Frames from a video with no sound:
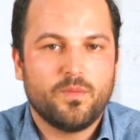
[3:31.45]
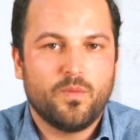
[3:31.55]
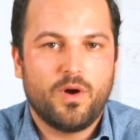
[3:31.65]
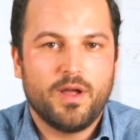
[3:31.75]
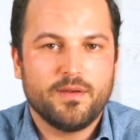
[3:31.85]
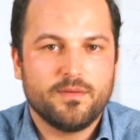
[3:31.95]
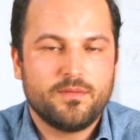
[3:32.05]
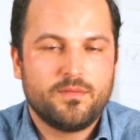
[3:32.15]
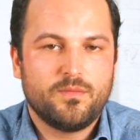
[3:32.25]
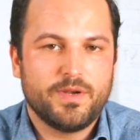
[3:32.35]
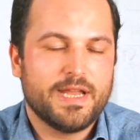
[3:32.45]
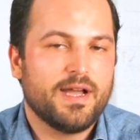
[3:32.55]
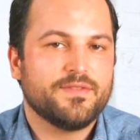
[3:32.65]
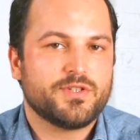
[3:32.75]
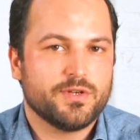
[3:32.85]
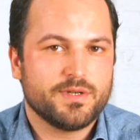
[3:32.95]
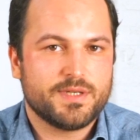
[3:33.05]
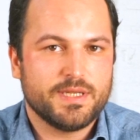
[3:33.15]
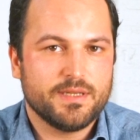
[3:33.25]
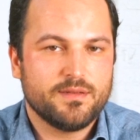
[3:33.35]
One, we now have
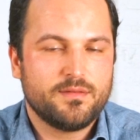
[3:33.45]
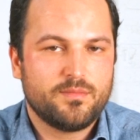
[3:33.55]
certainty.